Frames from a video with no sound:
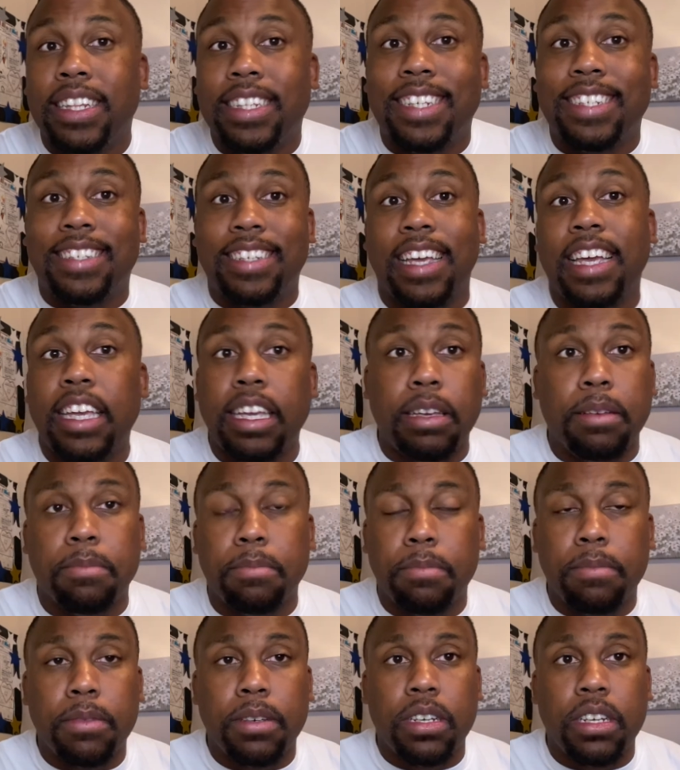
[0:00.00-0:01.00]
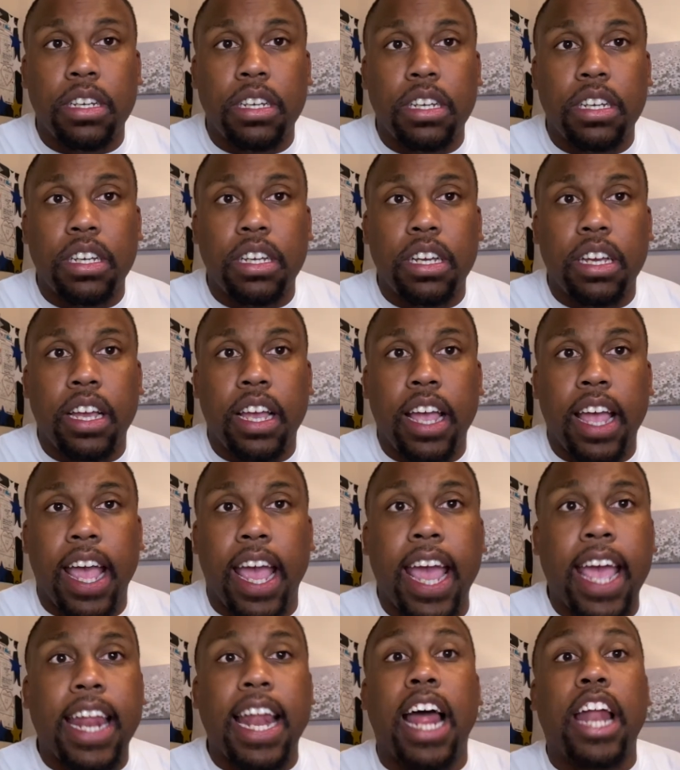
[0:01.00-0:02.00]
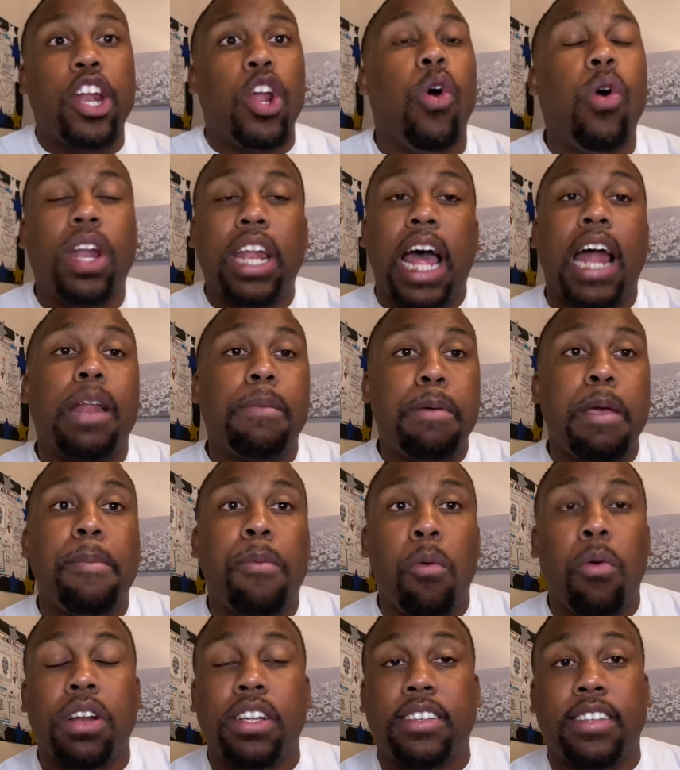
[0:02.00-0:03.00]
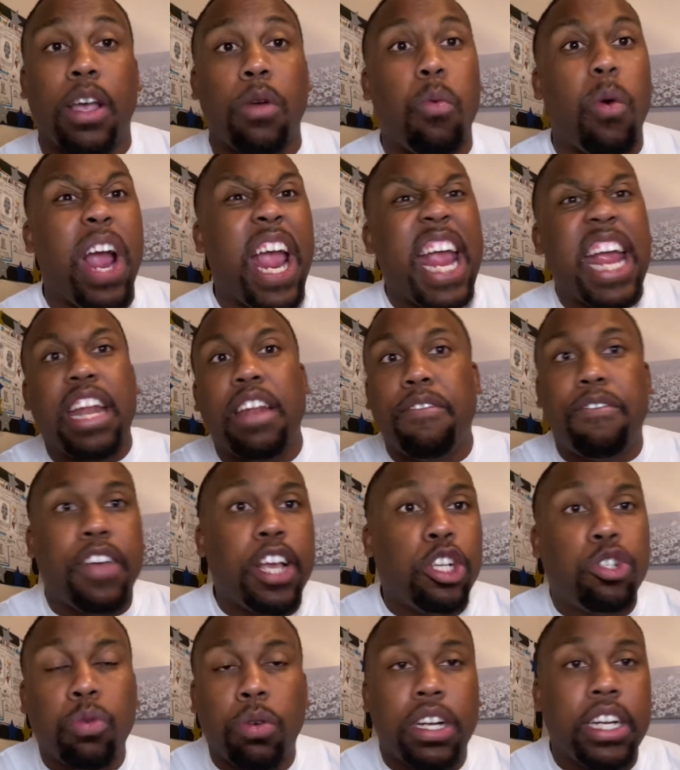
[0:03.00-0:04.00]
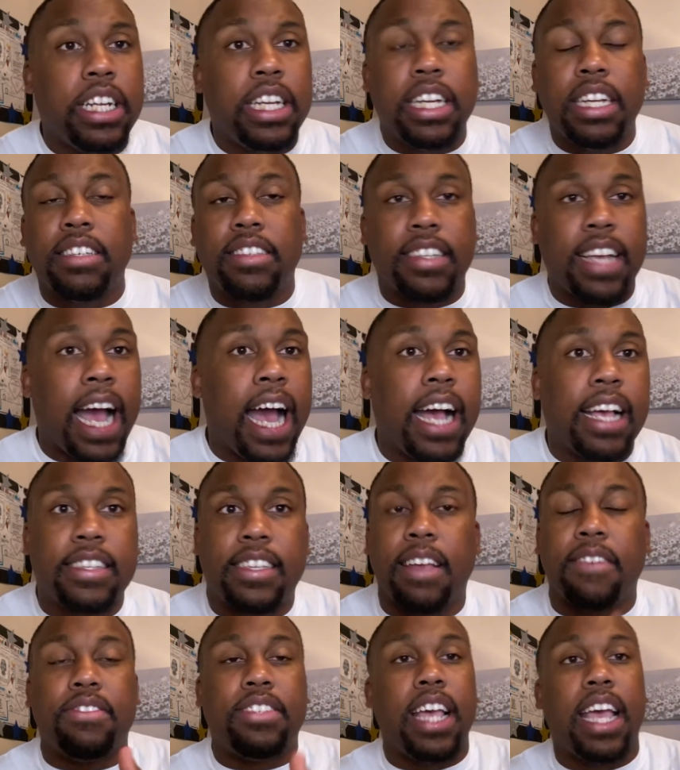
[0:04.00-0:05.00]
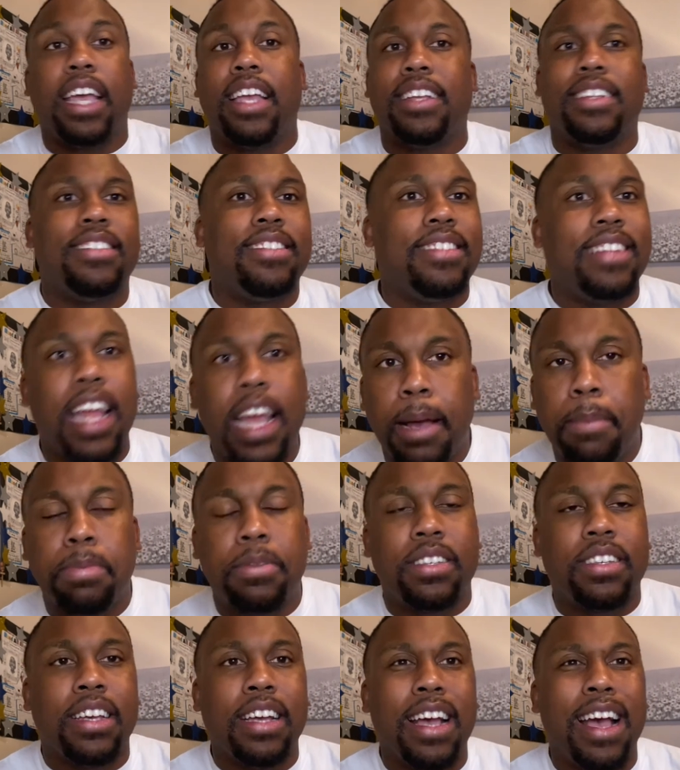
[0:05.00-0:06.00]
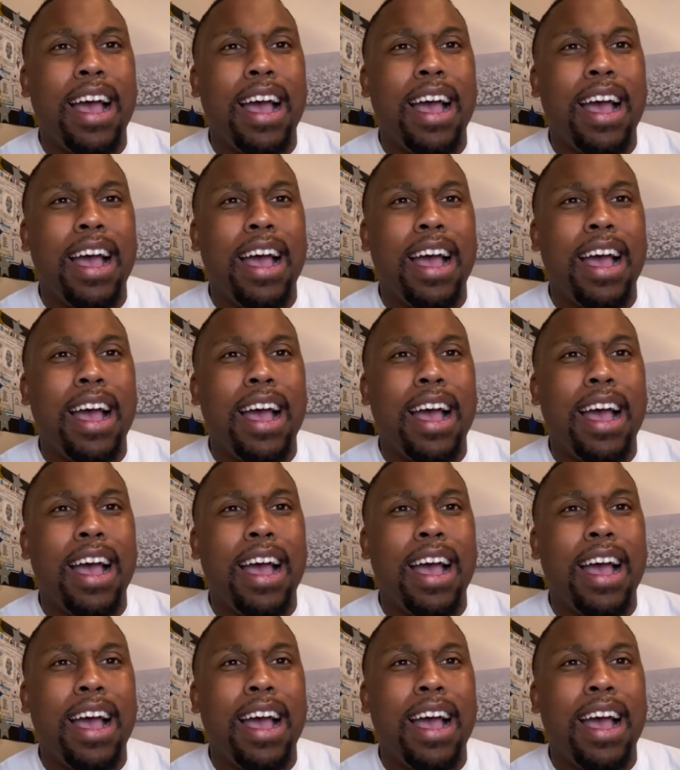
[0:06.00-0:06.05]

the team. And I know a lot of people want to say, well, individually, these guys have taken steps.